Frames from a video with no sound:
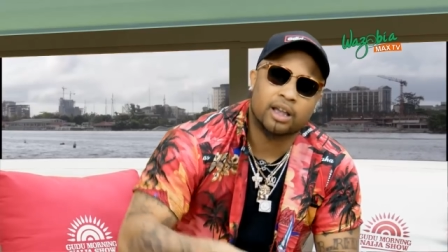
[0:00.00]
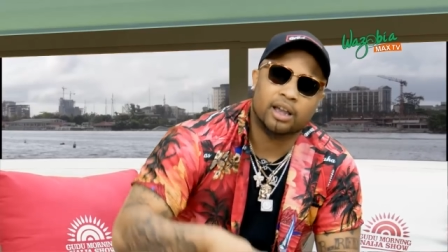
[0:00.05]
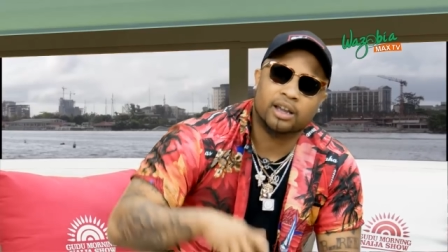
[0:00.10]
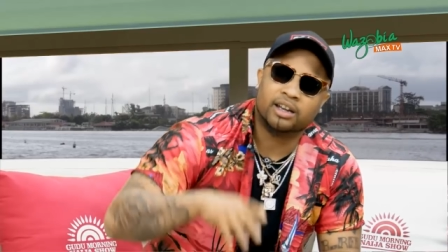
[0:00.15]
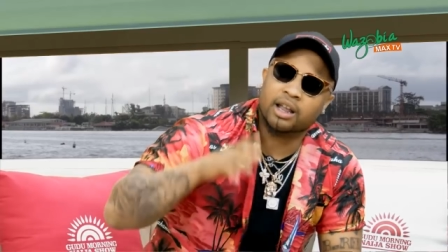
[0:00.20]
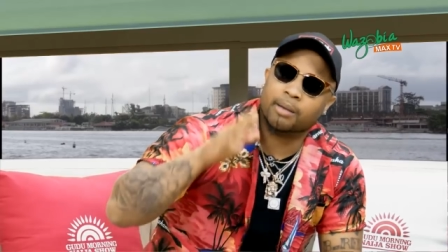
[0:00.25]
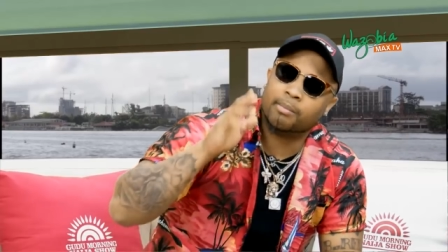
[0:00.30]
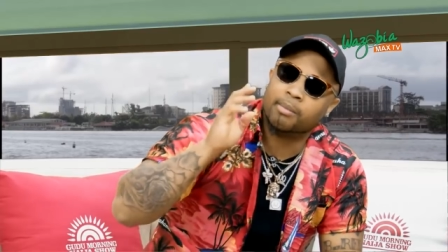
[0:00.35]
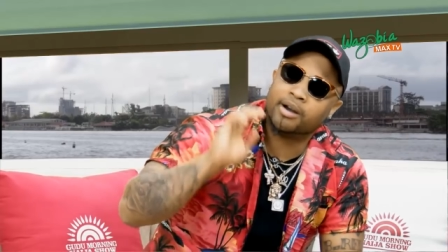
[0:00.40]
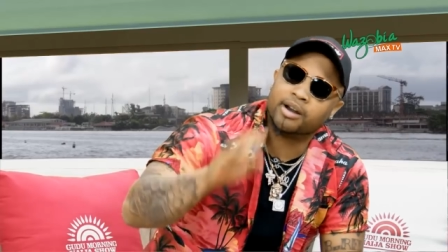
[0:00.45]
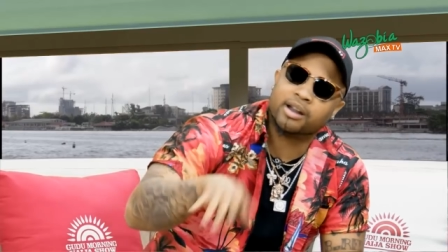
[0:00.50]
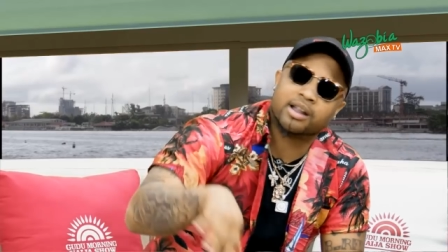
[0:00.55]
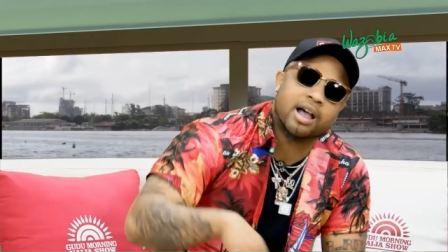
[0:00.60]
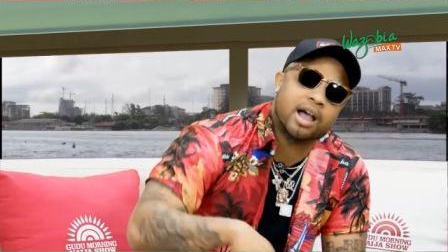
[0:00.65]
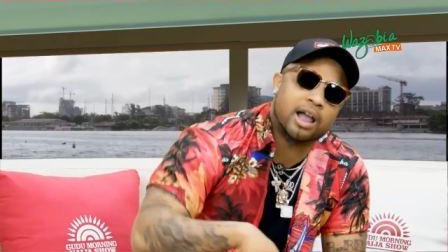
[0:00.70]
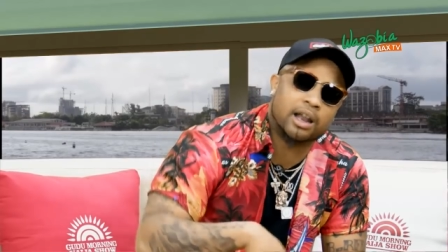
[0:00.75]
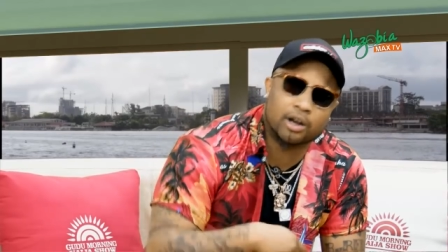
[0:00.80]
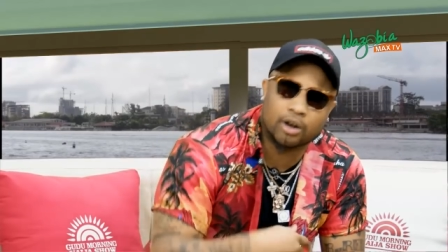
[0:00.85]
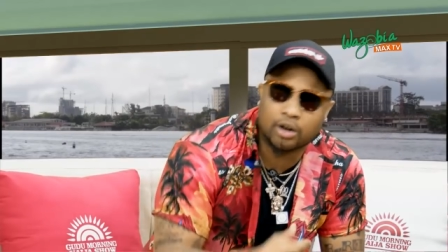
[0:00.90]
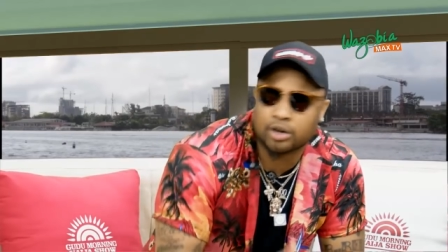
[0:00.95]
in America
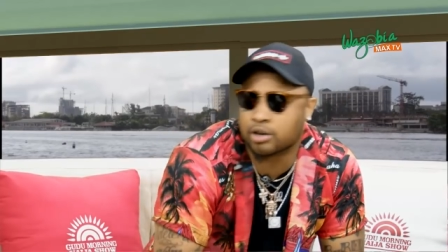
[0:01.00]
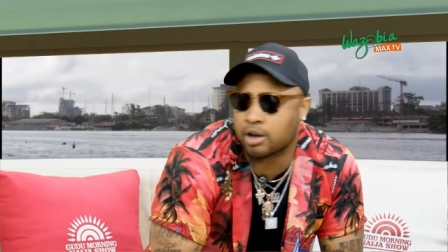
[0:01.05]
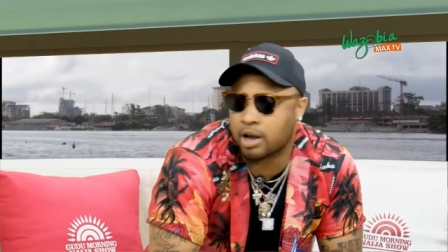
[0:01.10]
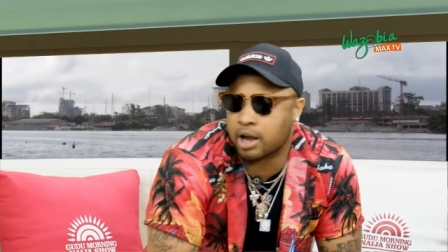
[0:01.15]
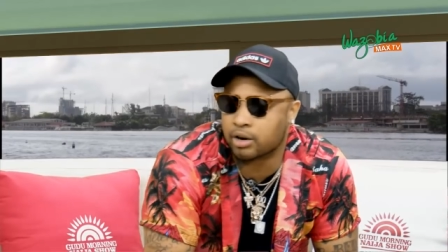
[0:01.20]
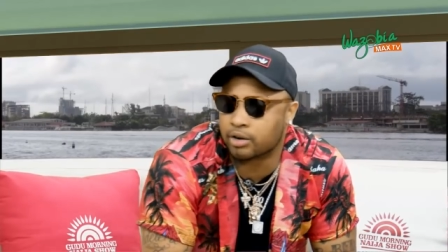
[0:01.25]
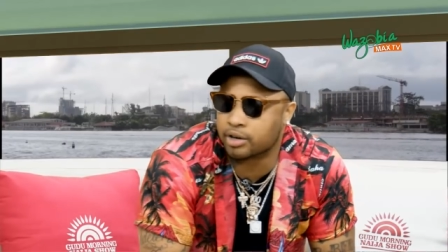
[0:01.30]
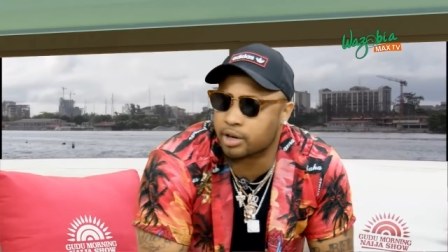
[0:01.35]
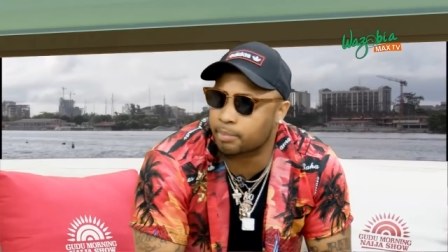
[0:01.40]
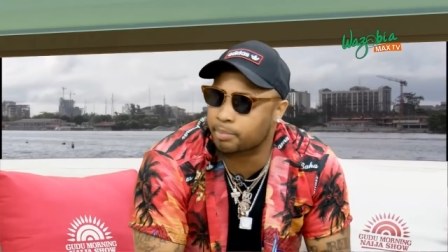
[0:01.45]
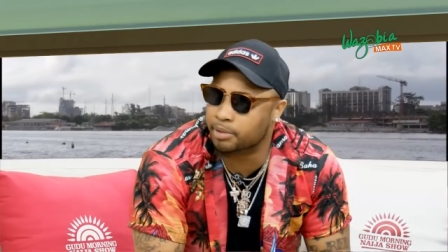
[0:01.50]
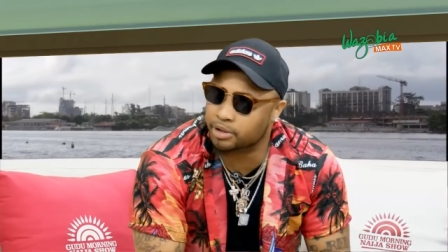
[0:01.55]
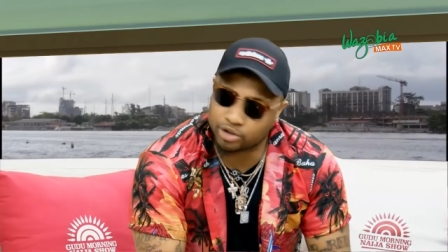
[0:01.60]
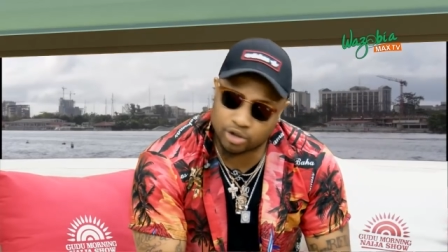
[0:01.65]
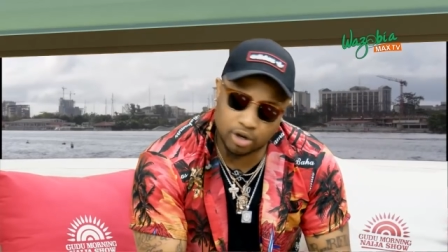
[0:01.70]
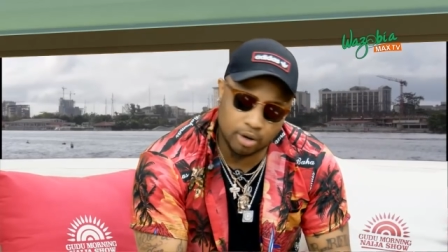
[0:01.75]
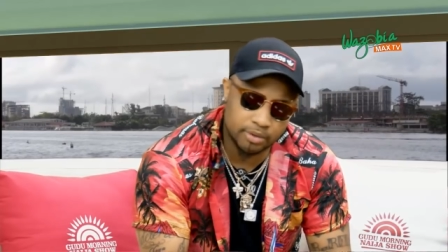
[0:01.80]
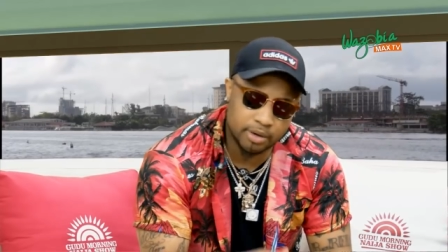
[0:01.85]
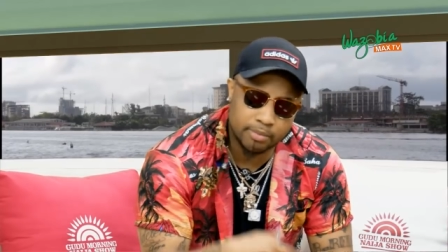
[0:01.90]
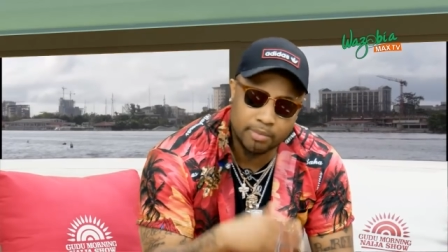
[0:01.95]
and London, I don't know beat
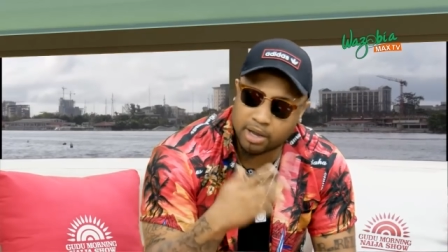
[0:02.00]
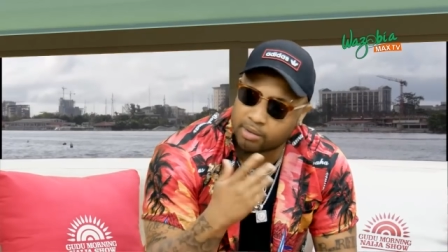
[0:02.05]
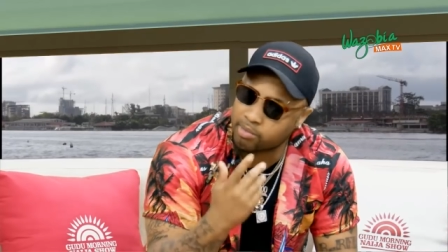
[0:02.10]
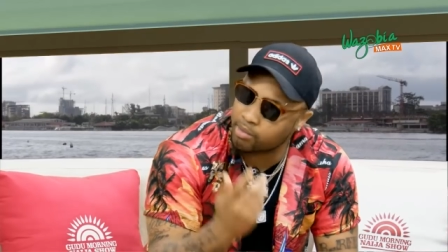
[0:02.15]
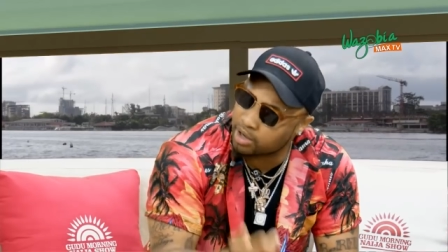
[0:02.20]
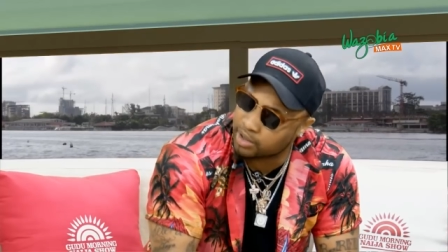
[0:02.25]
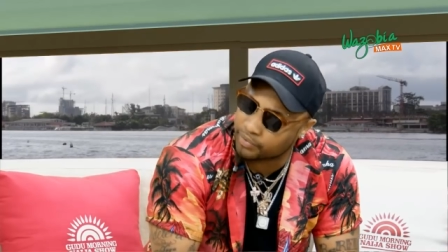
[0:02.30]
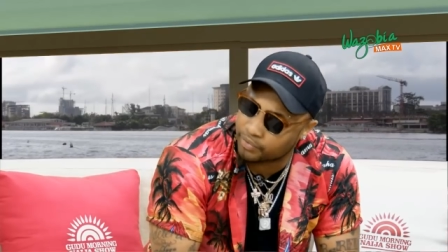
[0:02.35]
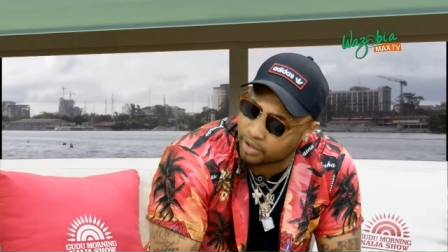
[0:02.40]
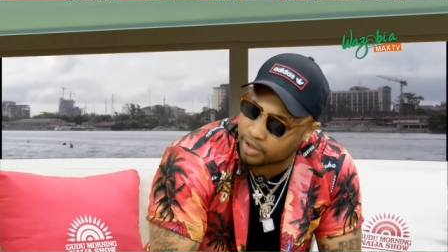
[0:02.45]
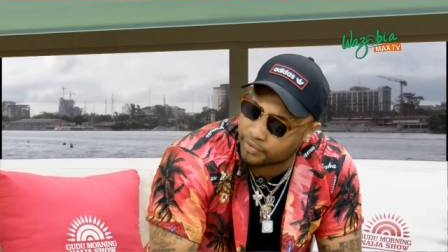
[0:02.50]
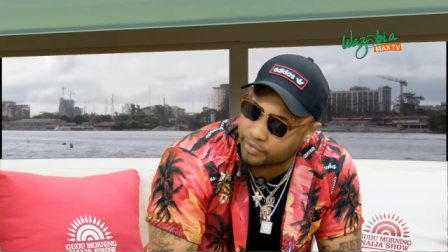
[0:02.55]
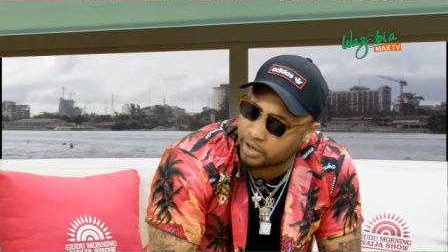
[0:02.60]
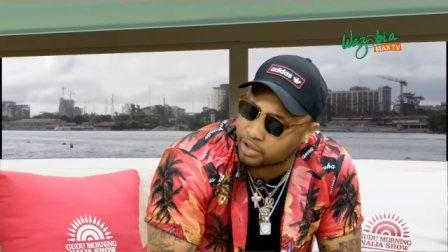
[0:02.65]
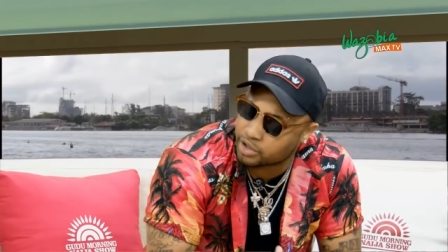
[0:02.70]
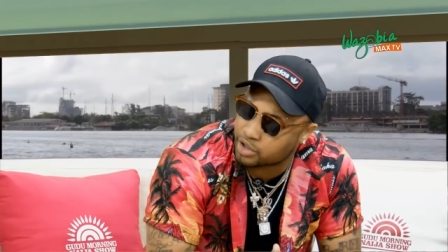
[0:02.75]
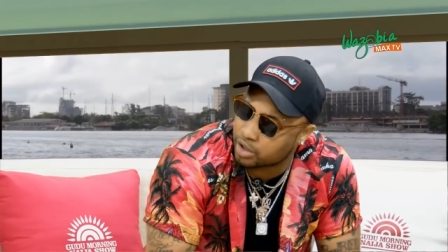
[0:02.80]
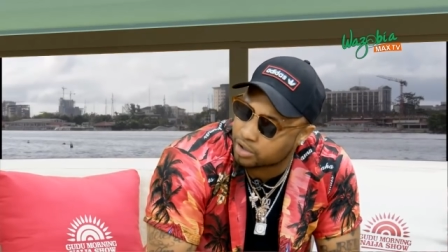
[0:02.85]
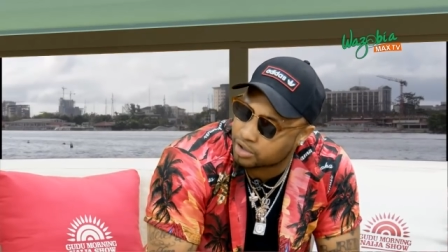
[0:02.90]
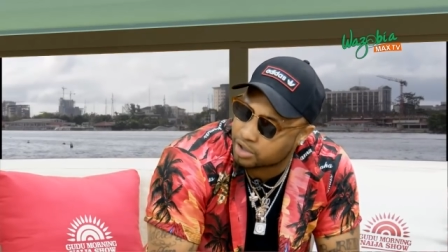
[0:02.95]
drum, they make money for
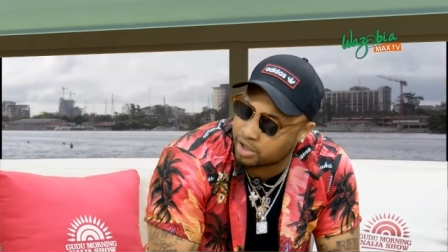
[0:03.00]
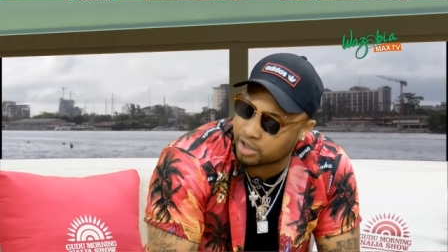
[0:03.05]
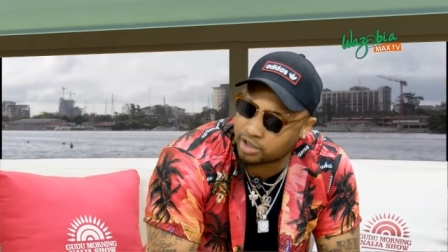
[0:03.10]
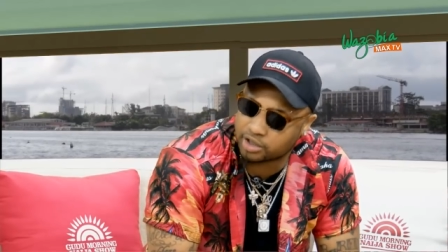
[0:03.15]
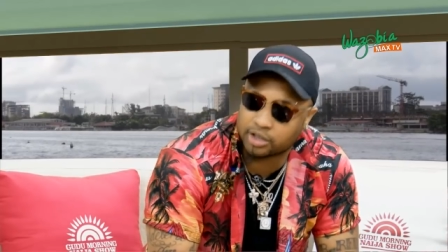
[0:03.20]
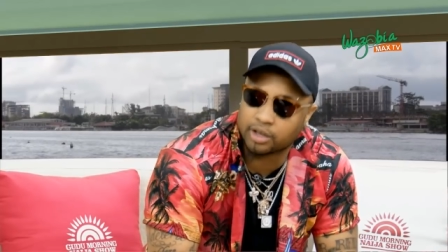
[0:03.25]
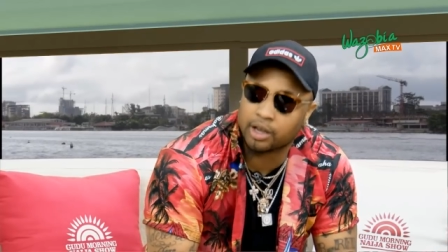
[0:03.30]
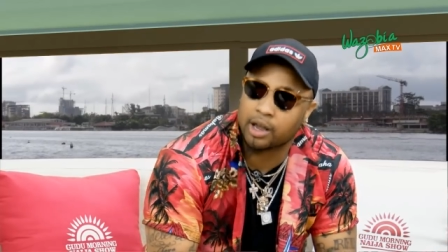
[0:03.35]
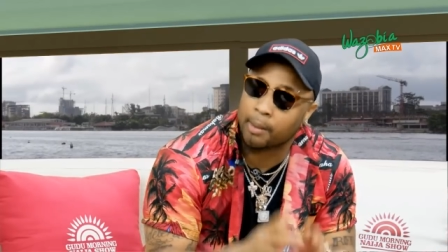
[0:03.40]
different churches.